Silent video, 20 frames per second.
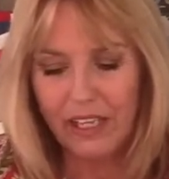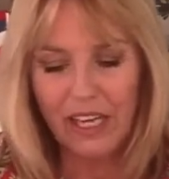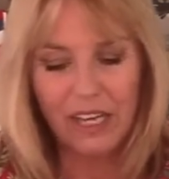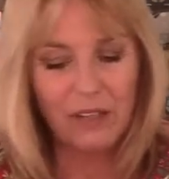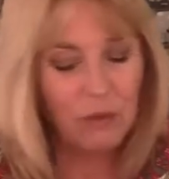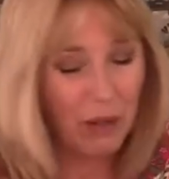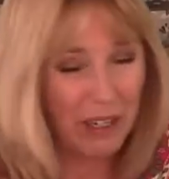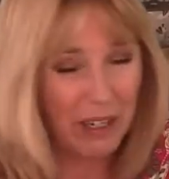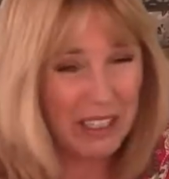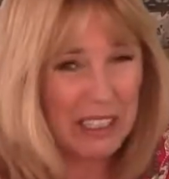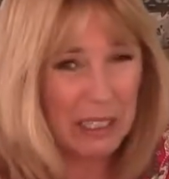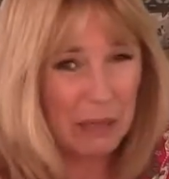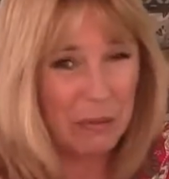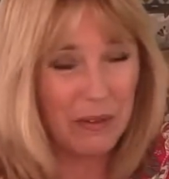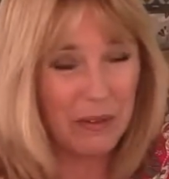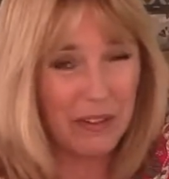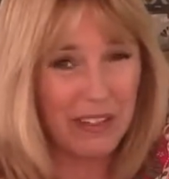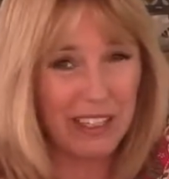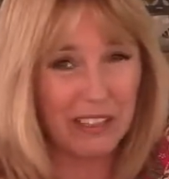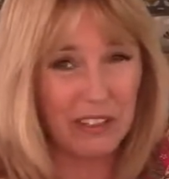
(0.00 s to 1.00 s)
I'm quite
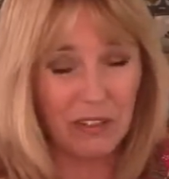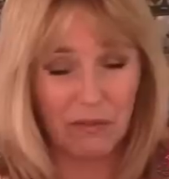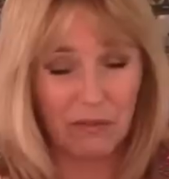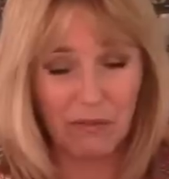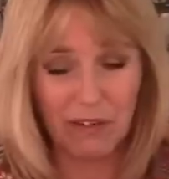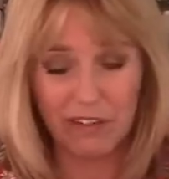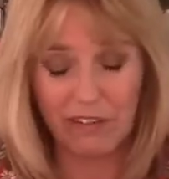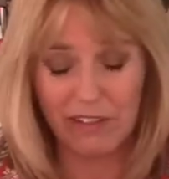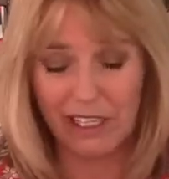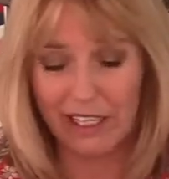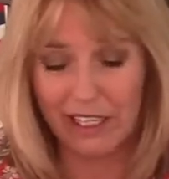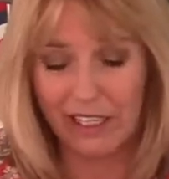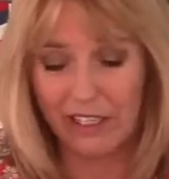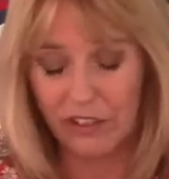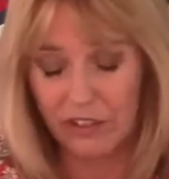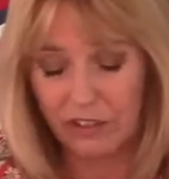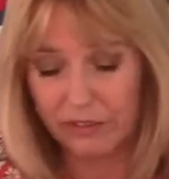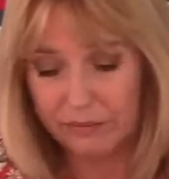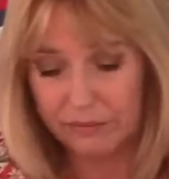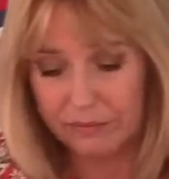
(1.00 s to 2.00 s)
happy with that on a rare
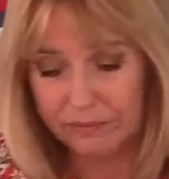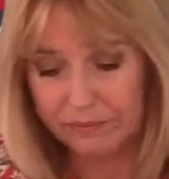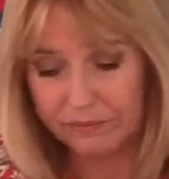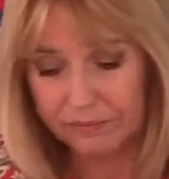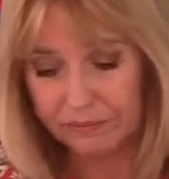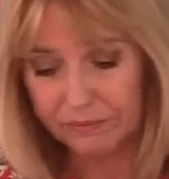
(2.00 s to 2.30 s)
occasion.